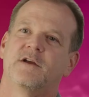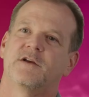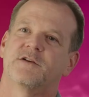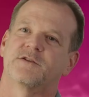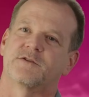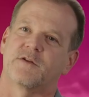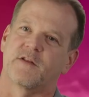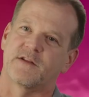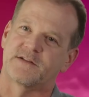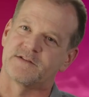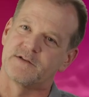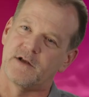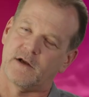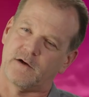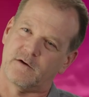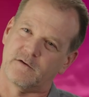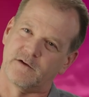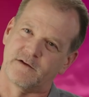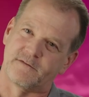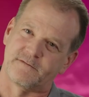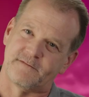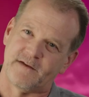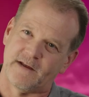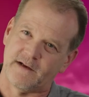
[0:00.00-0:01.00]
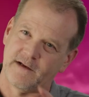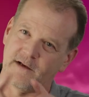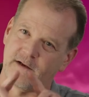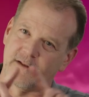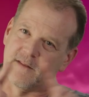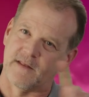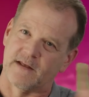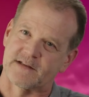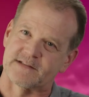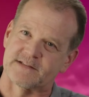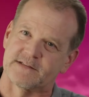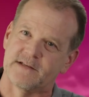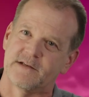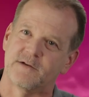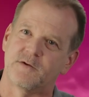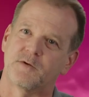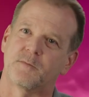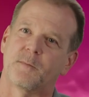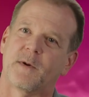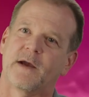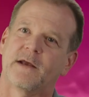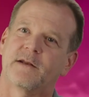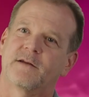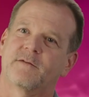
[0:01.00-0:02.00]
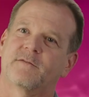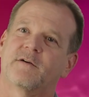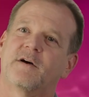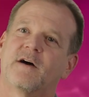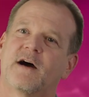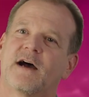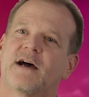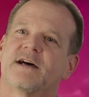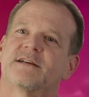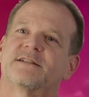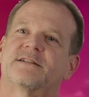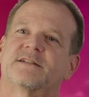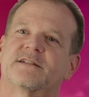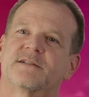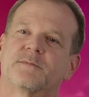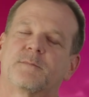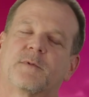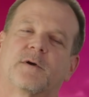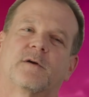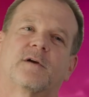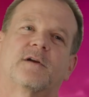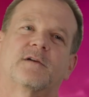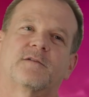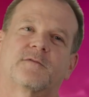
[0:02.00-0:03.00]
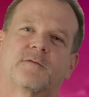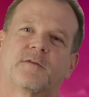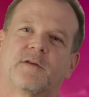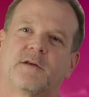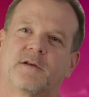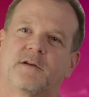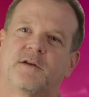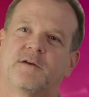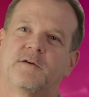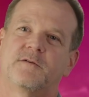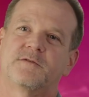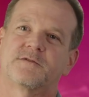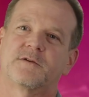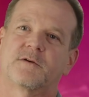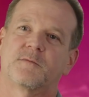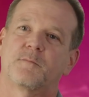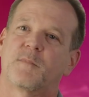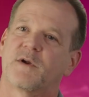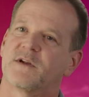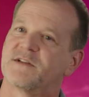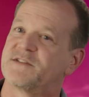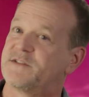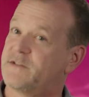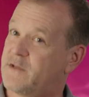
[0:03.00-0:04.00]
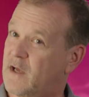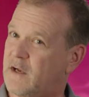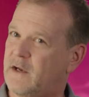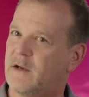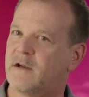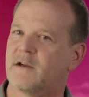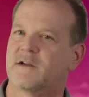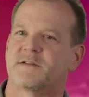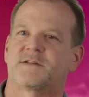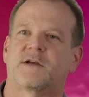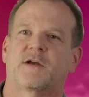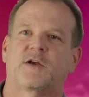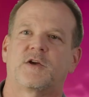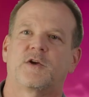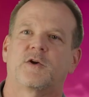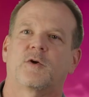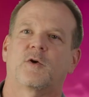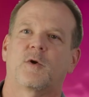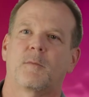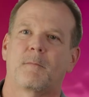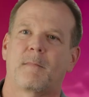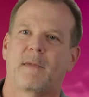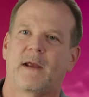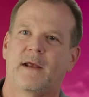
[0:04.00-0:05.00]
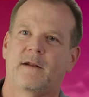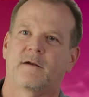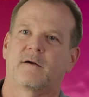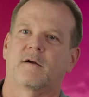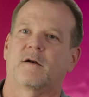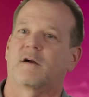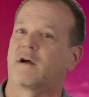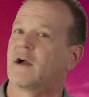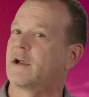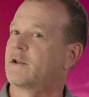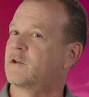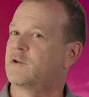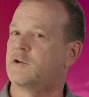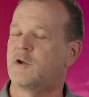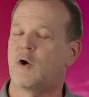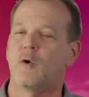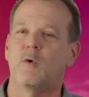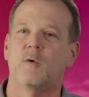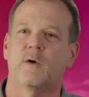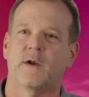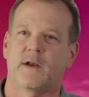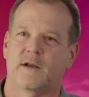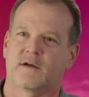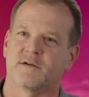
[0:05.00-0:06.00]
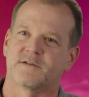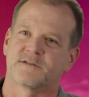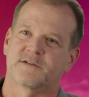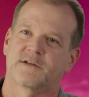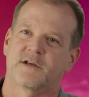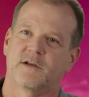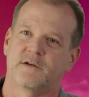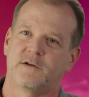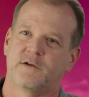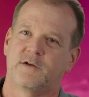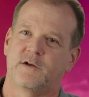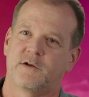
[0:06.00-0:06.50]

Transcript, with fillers: So that's not only fed into that single pane of glass experience for the end user, but it's done in a secure manner like no one else can